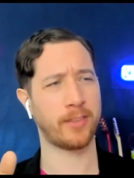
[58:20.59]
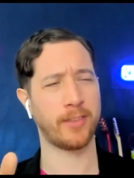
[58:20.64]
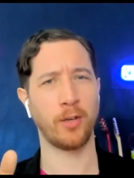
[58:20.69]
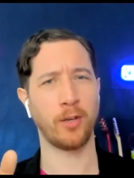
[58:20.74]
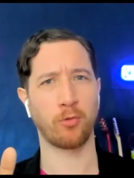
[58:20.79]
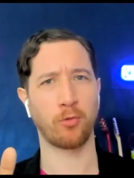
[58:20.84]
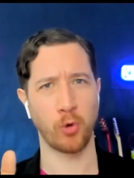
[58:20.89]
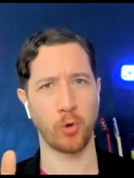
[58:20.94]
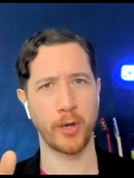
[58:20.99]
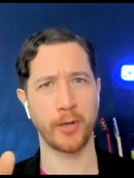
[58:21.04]
I
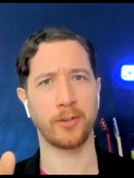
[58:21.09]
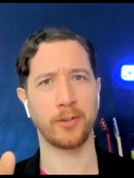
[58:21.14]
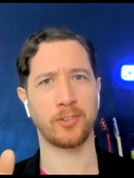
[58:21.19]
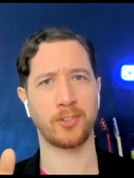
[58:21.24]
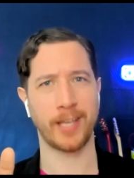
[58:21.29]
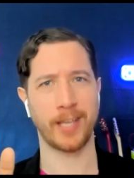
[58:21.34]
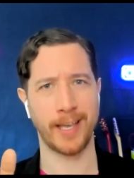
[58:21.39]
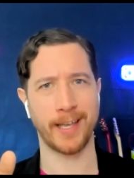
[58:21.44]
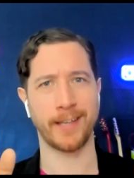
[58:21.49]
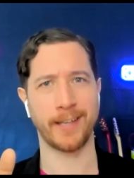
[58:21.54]
think
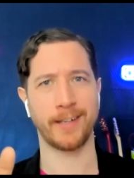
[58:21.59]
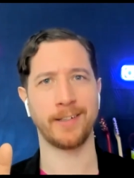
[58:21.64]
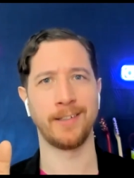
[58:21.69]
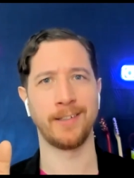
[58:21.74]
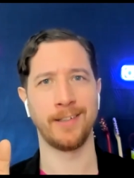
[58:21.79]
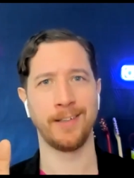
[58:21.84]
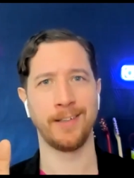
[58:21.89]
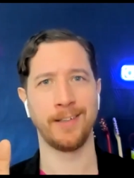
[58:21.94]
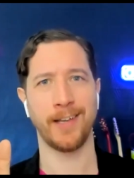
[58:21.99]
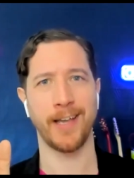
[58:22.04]
Reuters
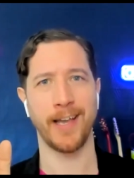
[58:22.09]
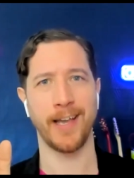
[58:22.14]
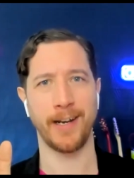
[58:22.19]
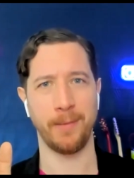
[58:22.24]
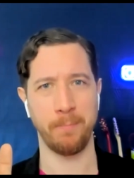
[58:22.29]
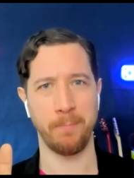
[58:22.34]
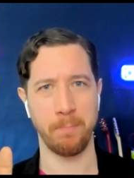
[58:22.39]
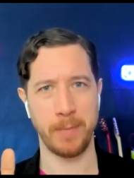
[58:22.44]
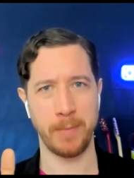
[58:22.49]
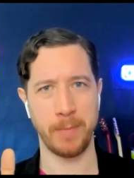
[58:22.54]
had
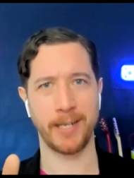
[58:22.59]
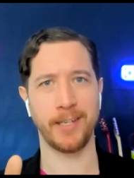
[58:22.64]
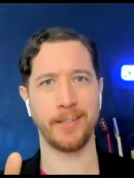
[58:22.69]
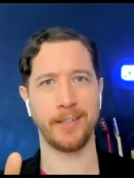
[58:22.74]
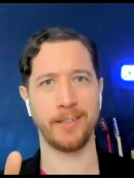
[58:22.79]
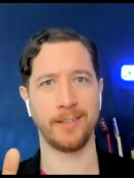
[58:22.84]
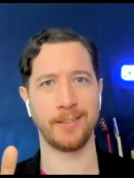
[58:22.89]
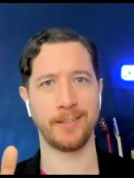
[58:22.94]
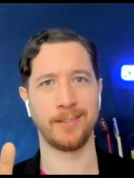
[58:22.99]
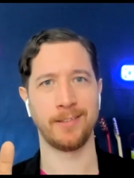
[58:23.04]
an
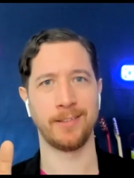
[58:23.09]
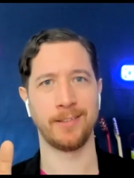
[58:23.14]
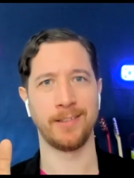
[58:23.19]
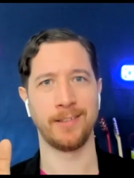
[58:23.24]
embedded,